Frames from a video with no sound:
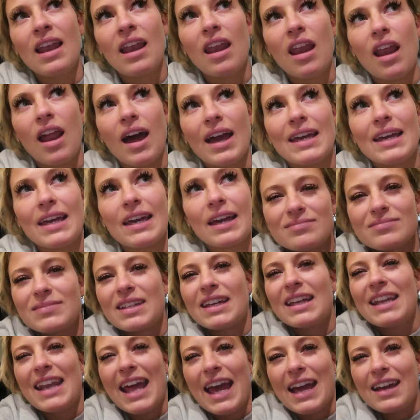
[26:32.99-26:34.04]
like
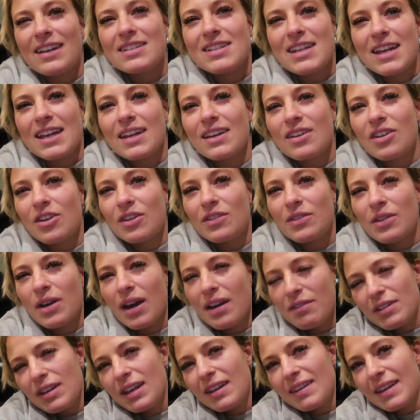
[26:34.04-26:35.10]
connecting.
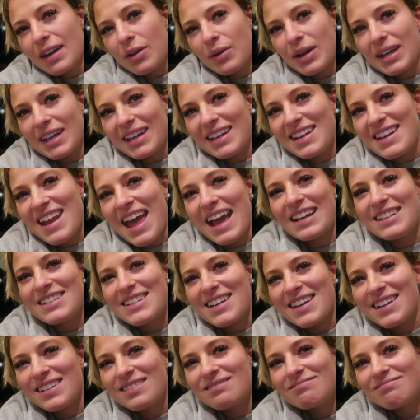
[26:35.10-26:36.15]
I feel like they're quite
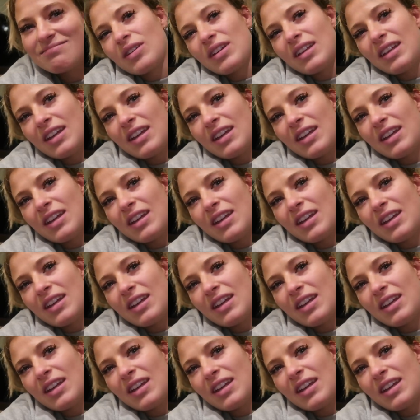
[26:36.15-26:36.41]
connecting.